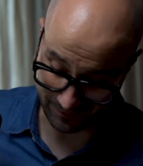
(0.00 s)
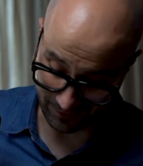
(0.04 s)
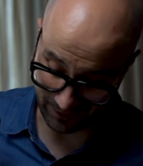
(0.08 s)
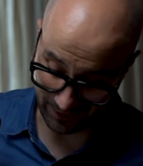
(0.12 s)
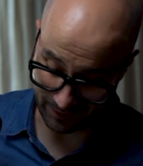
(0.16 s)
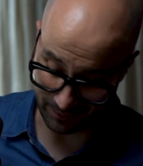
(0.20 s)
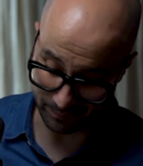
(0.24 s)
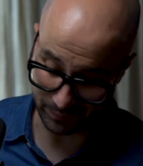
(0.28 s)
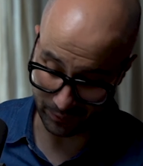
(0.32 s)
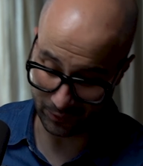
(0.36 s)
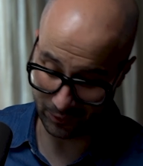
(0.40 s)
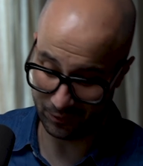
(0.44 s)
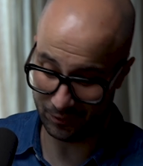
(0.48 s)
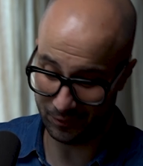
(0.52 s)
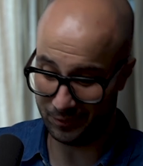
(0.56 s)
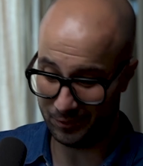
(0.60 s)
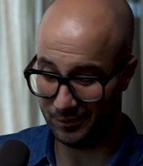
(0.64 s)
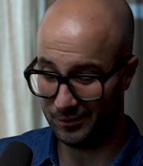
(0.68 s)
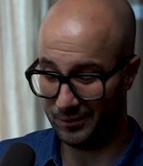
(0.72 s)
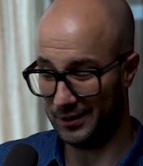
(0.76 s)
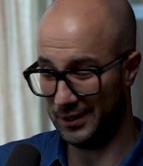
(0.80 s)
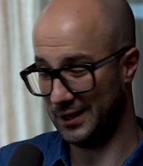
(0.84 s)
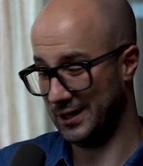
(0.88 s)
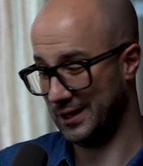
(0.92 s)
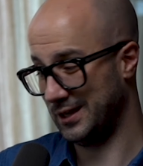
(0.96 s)
Like
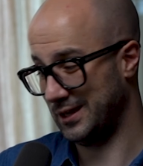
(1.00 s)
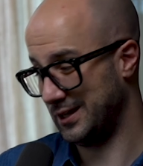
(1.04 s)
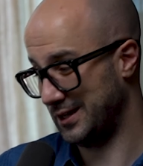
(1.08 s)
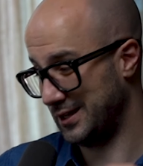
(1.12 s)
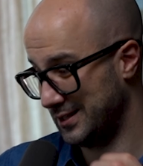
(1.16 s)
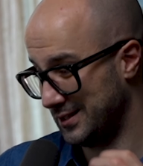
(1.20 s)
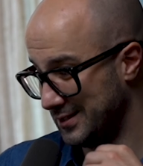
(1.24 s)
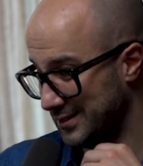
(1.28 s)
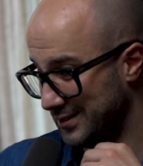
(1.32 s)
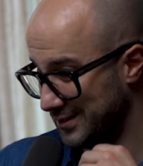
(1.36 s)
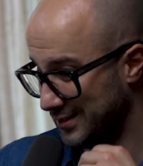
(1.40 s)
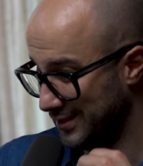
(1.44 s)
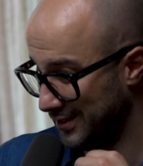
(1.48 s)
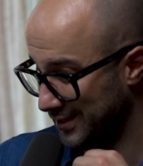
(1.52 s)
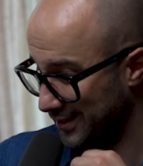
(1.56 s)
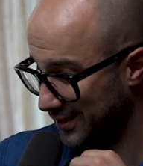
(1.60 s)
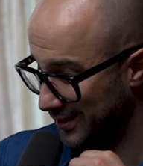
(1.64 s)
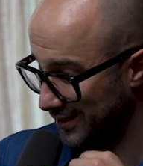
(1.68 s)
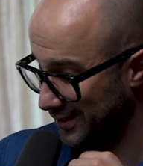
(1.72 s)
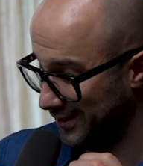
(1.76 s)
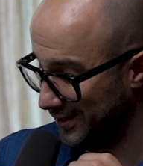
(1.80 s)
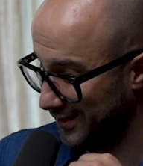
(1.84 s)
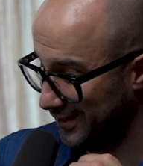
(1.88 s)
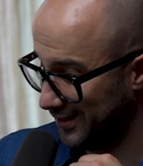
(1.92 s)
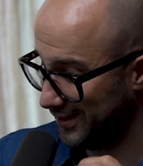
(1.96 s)
blue and.
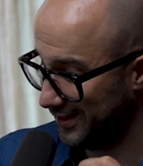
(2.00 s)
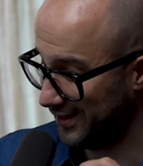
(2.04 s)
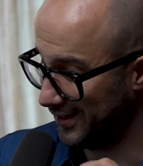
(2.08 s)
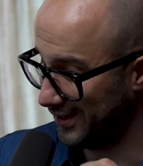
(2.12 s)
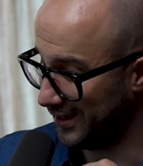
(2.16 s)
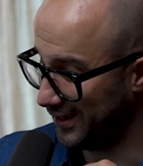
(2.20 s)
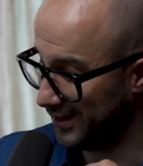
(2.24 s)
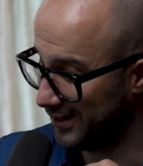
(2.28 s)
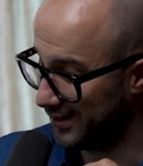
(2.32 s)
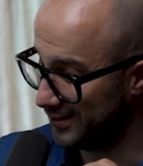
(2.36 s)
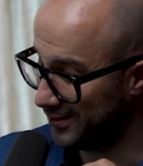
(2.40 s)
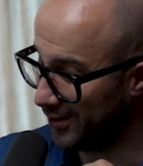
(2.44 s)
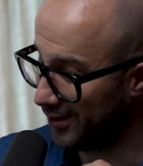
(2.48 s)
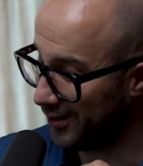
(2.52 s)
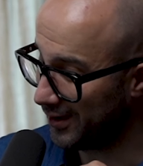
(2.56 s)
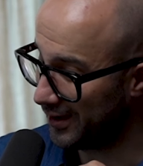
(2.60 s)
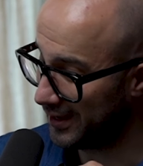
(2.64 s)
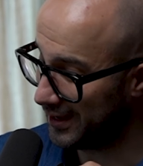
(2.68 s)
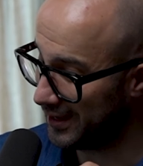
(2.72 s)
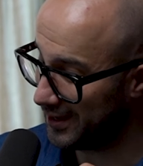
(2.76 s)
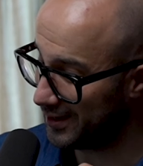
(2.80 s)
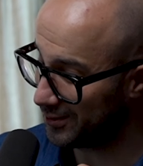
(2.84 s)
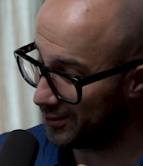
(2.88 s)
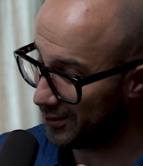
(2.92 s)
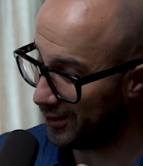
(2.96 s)
And high
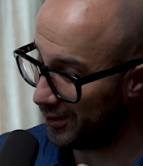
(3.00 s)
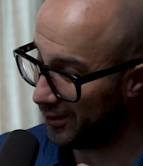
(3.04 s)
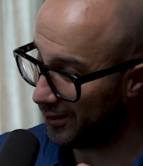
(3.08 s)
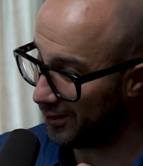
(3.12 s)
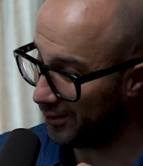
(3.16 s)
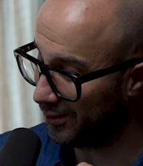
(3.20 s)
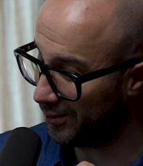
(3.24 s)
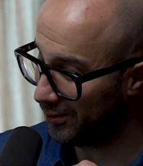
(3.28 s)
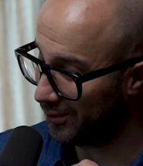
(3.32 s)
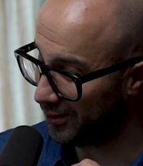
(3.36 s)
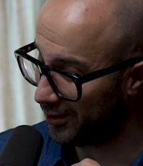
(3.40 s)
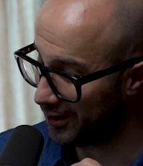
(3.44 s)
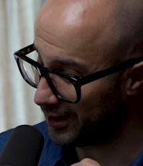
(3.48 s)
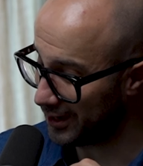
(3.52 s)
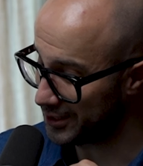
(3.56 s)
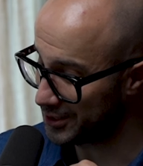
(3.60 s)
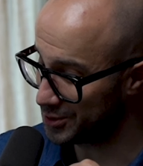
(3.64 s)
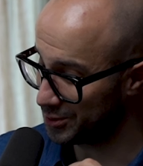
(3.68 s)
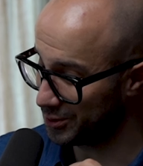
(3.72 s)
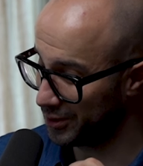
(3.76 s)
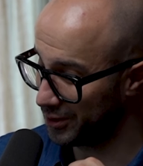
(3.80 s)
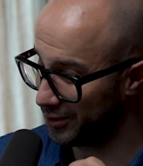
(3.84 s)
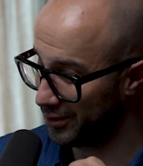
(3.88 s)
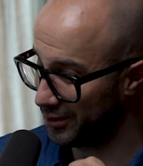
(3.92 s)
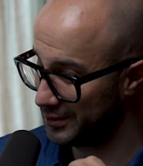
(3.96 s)
alcohol, high
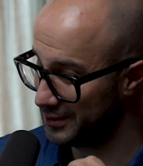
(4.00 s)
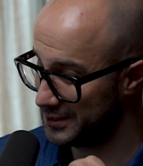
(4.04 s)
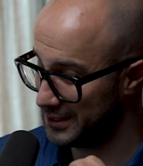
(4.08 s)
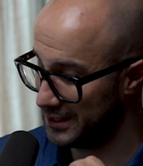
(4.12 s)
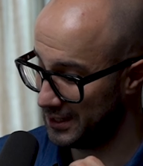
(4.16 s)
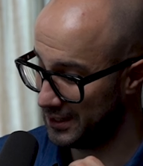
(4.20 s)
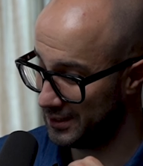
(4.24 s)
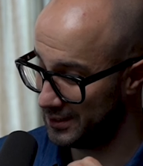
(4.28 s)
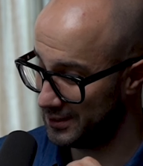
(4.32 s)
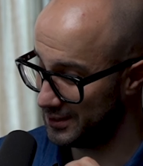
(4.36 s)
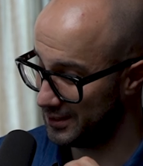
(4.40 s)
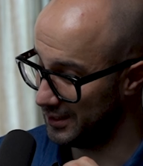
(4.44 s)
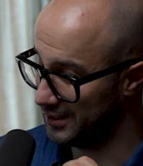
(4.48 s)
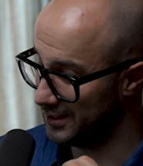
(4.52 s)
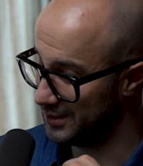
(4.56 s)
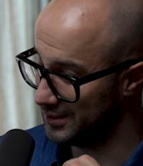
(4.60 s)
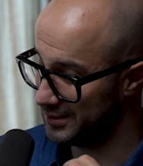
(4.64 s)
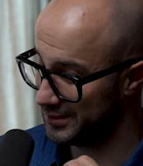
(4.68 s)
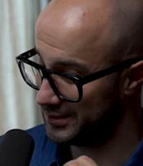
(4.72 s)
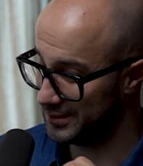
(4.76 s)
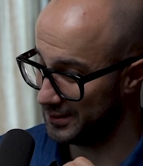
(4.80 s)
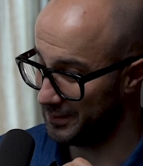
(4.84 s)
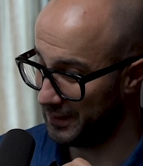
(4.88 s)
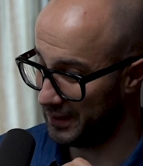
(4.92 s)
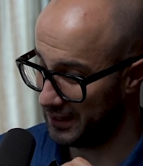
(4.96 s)
sugar content
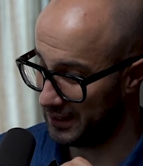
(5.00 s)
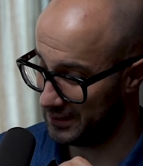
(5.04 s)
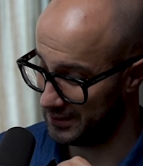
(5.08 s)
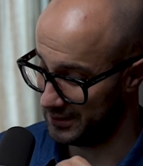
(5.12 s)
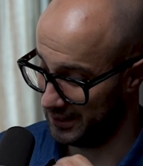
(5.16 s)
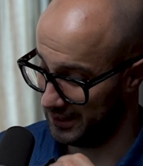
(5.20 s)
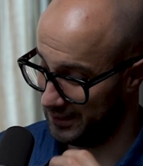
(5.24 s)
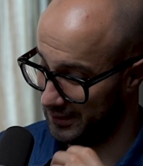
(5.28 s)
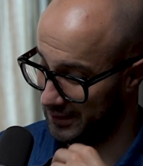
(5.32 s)
is amazing.